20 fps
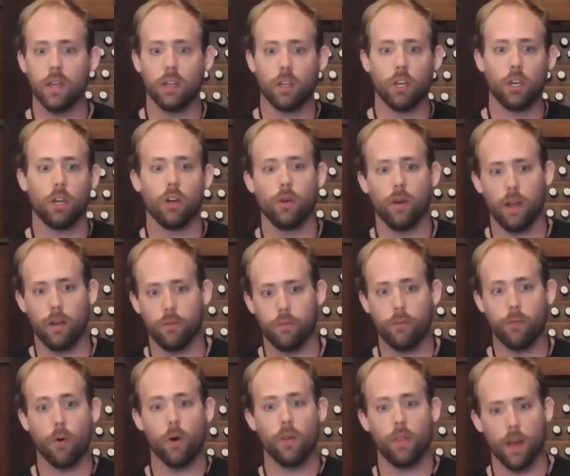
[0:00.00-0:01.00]
curate
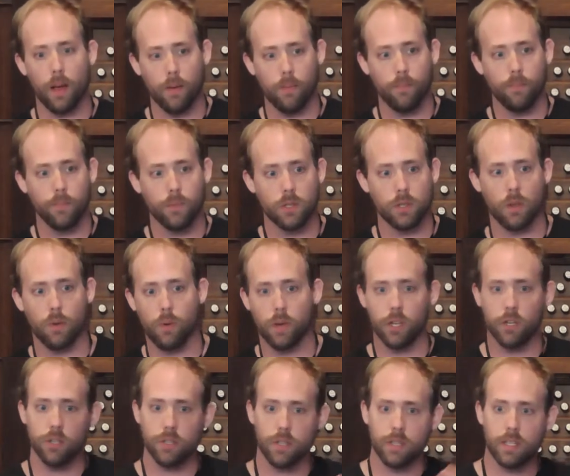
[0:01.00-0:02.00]
for them so that we
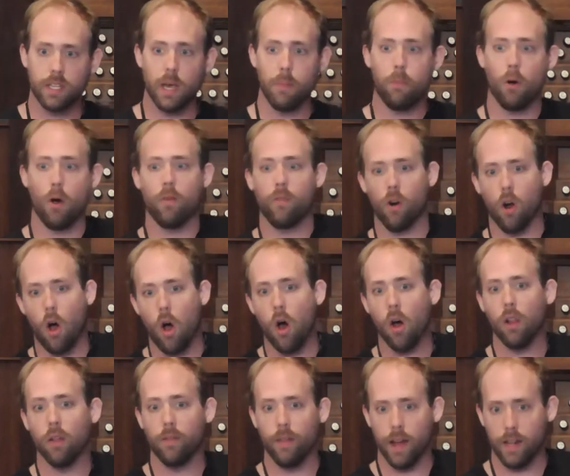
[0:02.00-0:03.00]
can just skip over
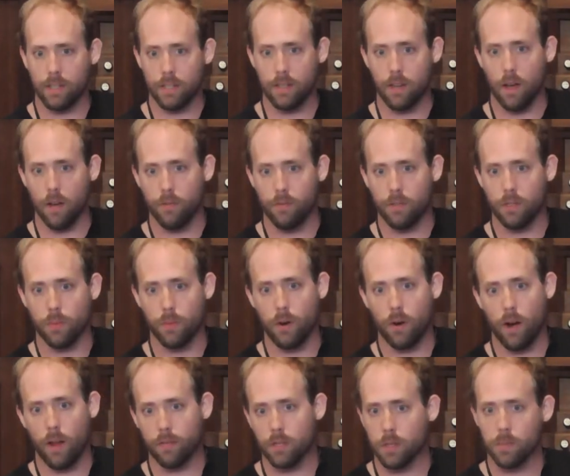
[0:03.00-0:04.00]
all of that stuff. So we
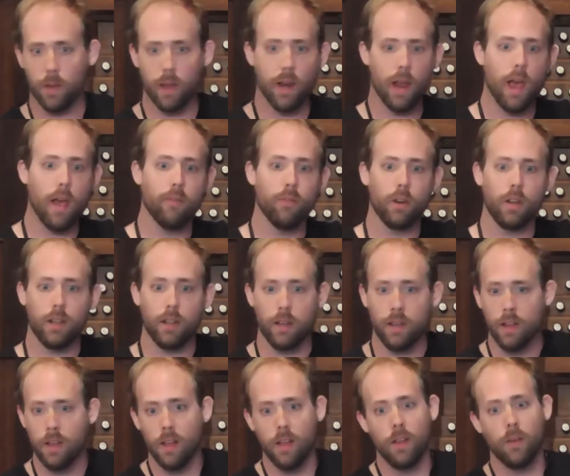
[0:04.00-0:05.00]
don't have to spend every
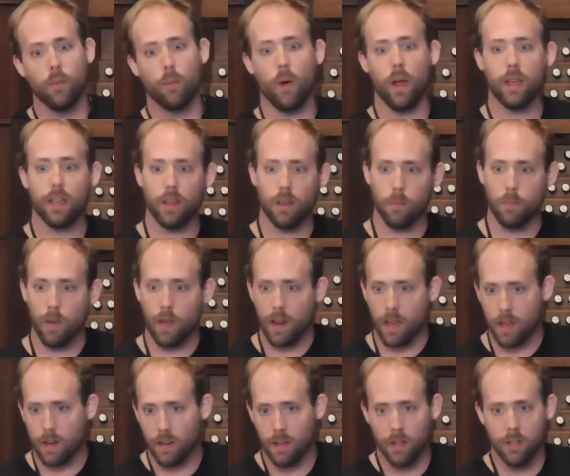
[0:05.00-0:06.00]
waking
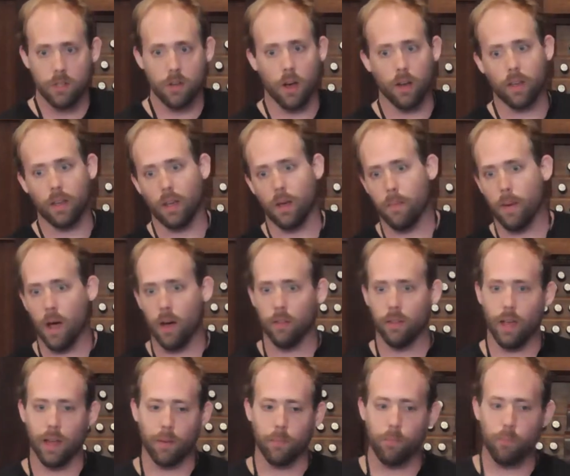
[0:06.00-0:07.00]
minute talking about
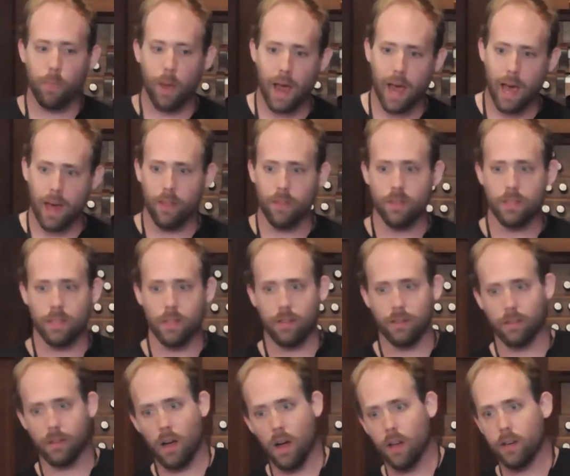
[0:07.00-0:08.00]
like paths
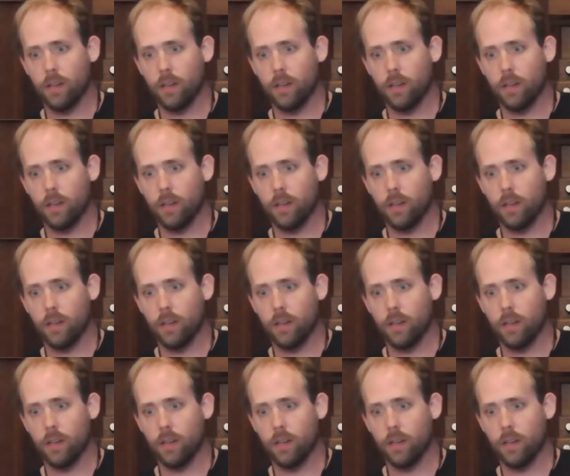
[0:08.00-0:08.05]
and conda